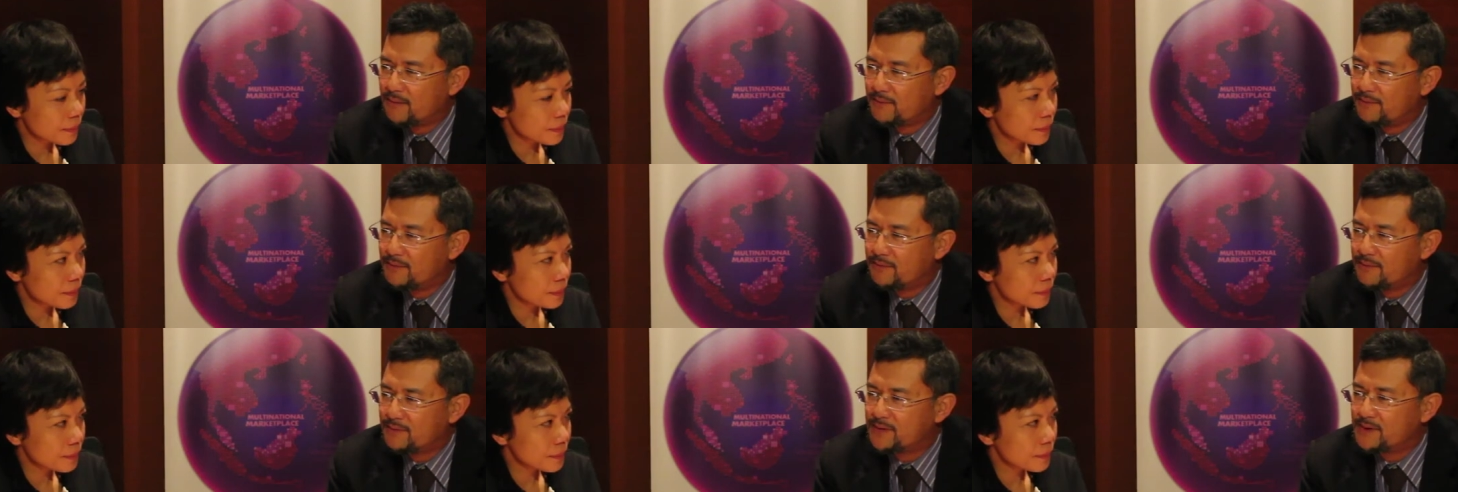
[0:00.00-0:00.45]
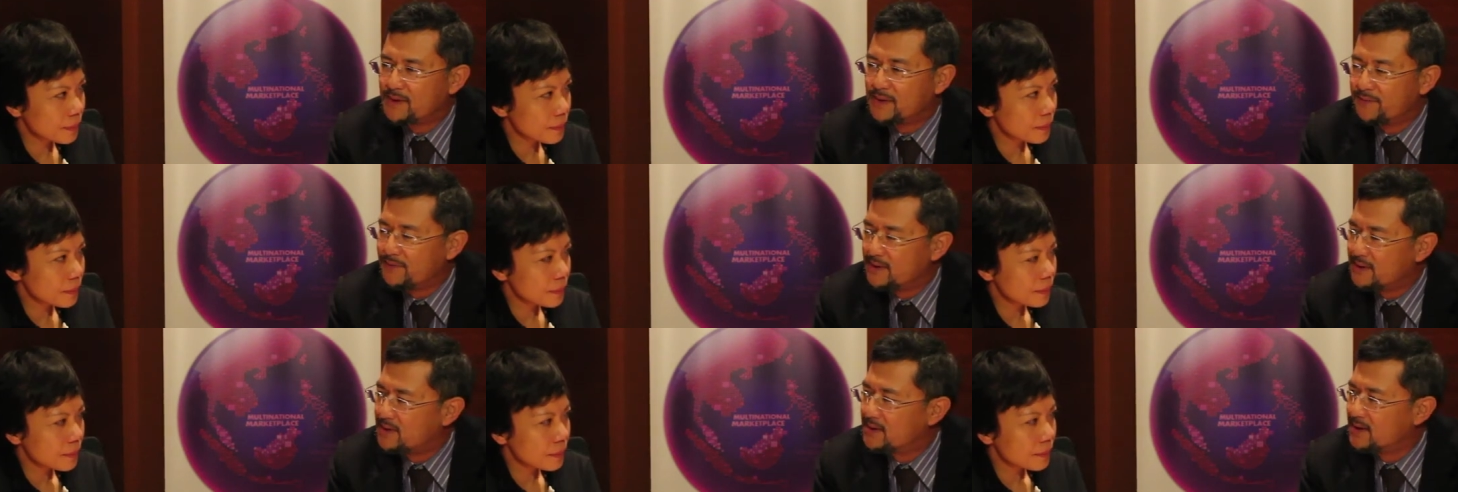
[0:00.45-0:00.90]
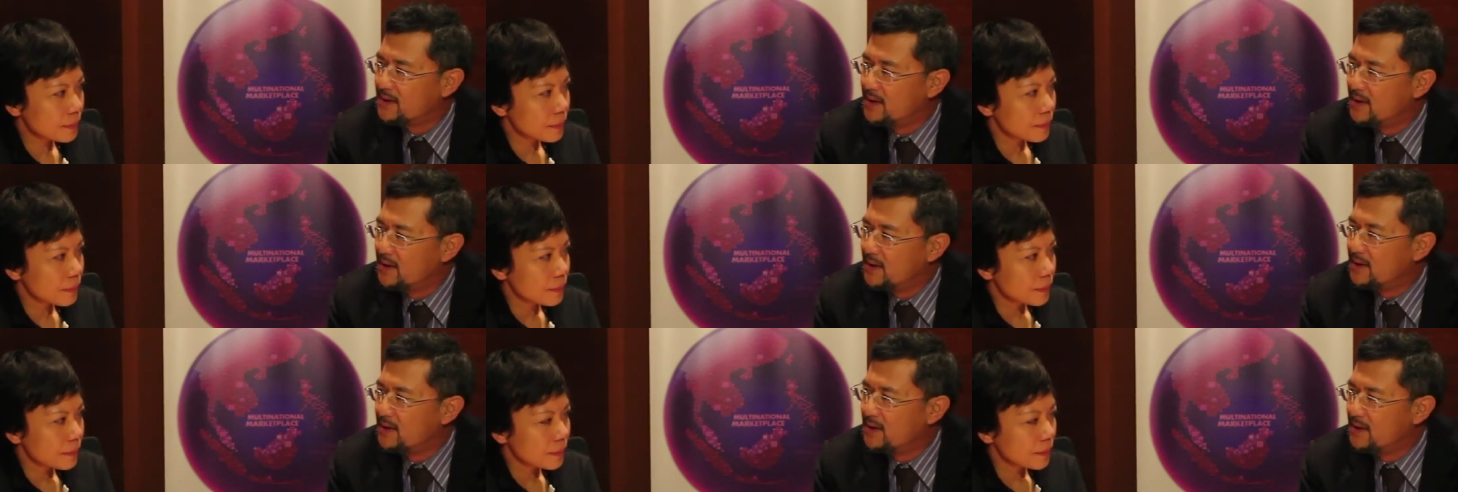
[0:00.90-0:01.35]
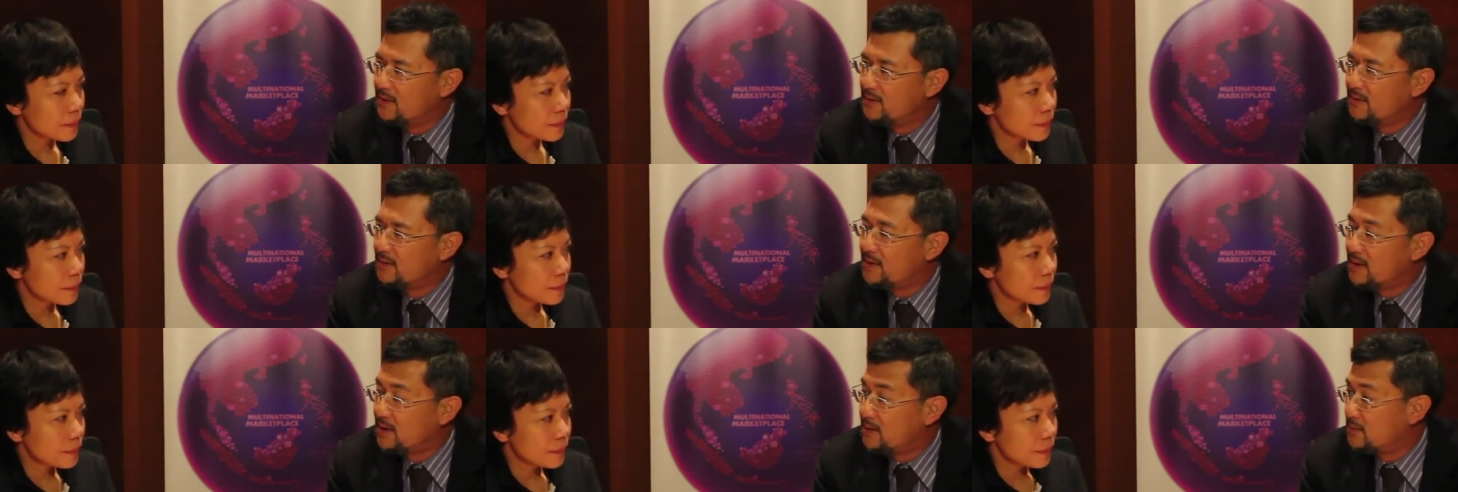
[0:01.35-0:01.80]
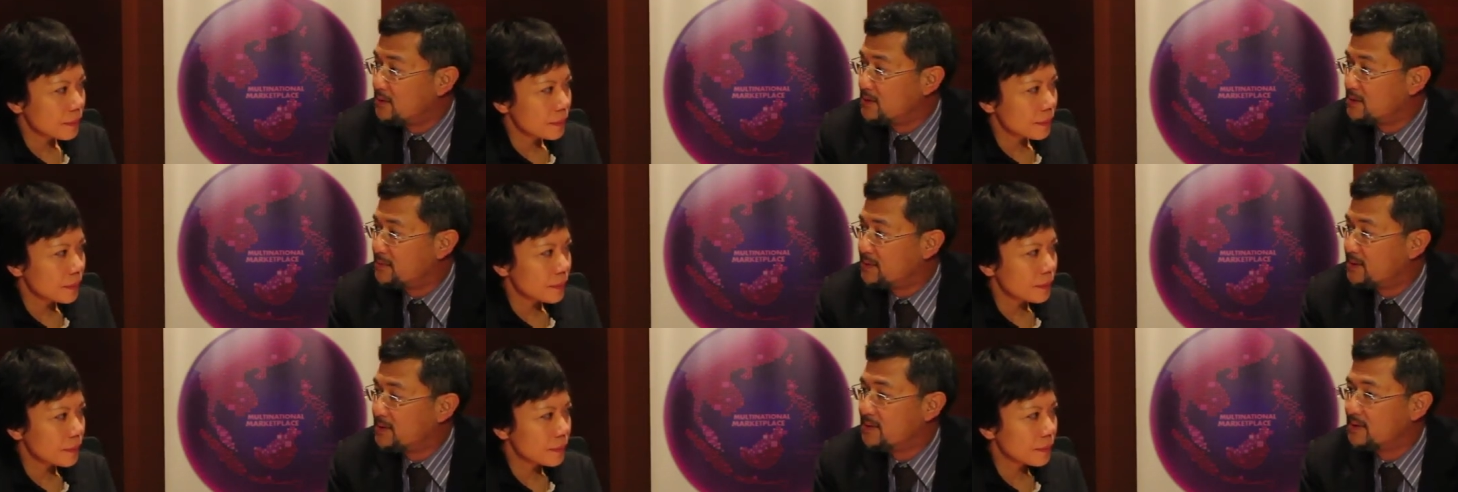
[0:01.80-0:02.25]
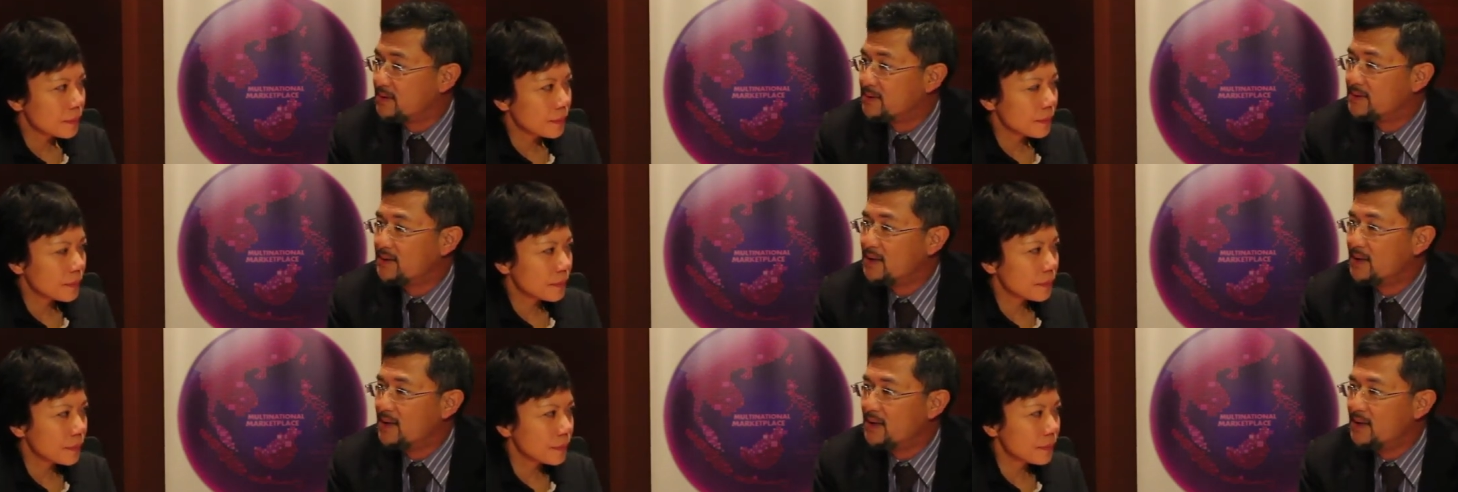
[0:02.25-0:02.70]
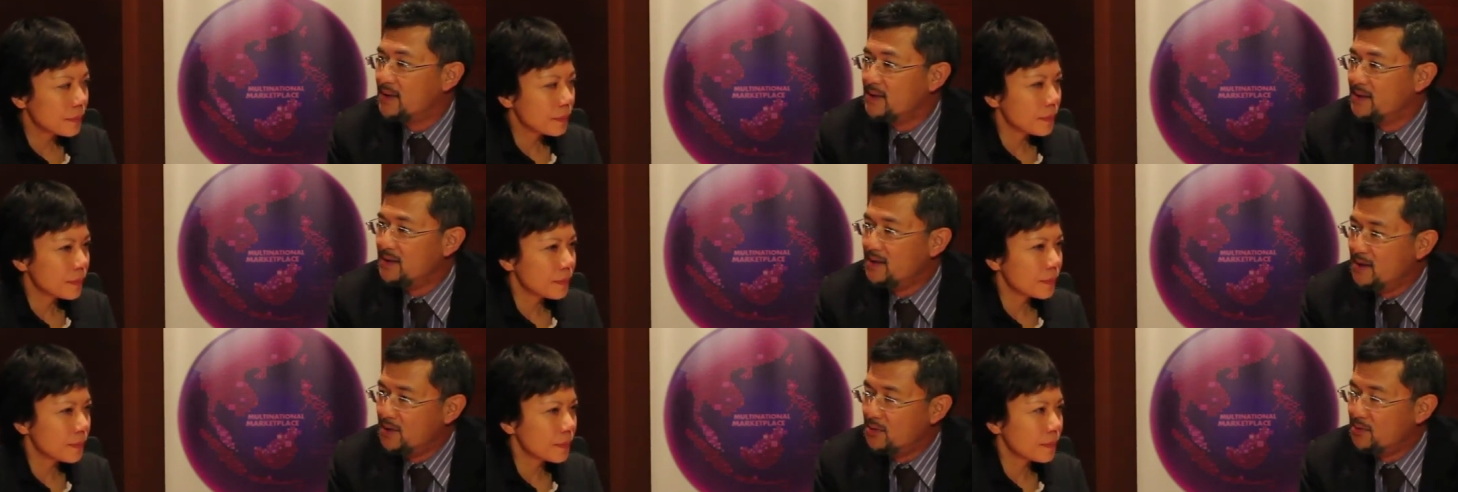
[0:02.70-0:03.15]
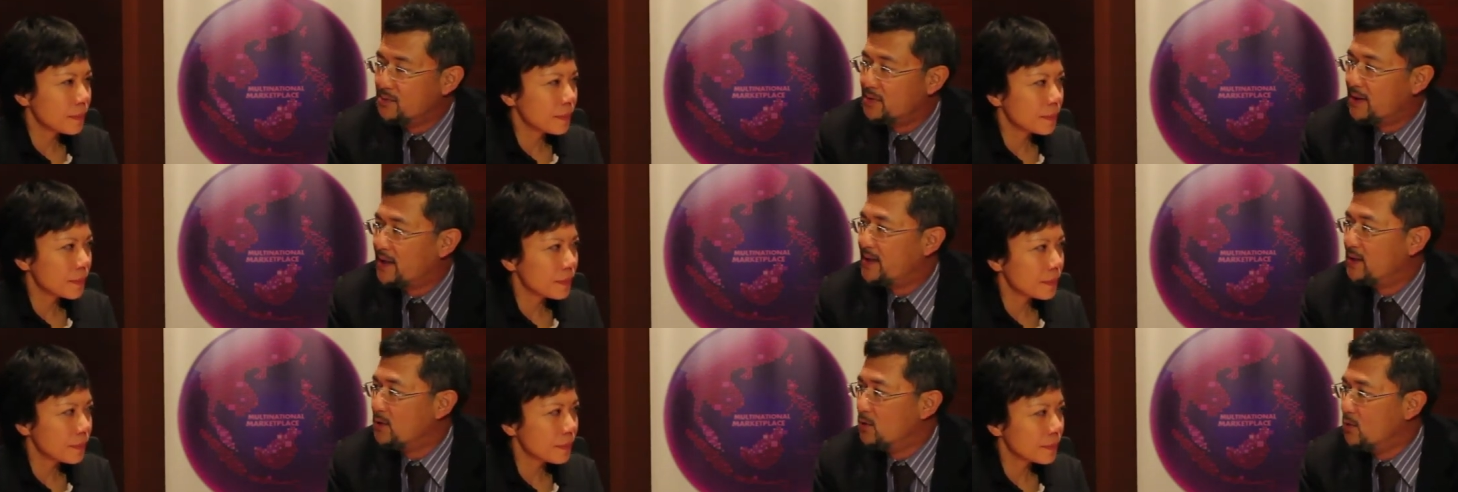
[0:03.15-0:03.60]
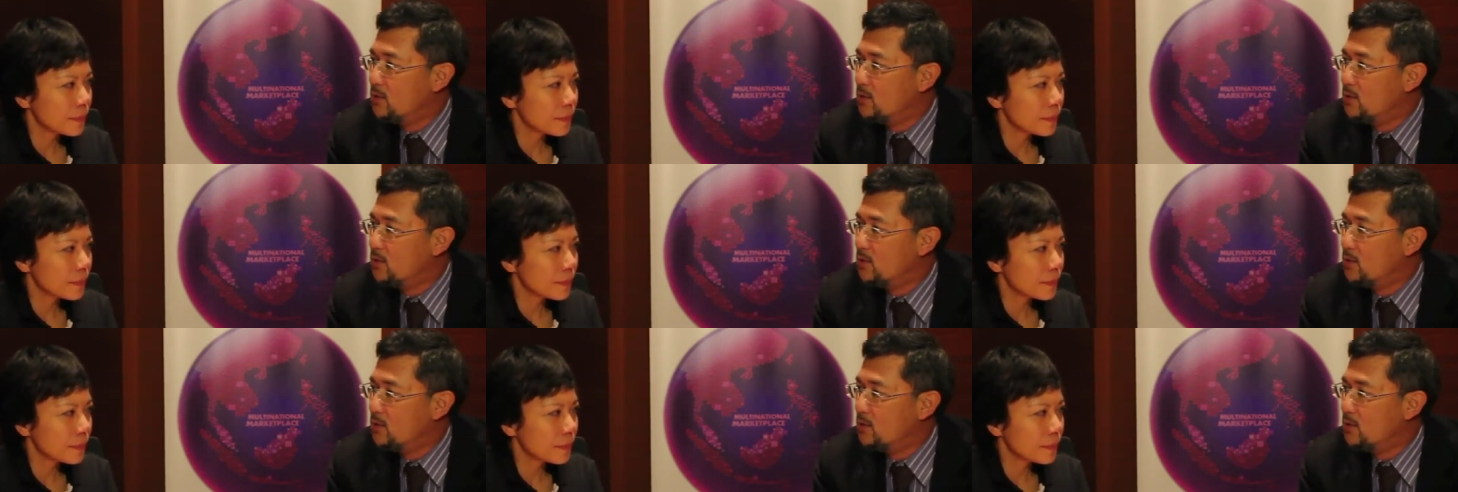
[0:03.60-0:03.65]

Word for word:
Speaker 1: of service in all our hospitals, new and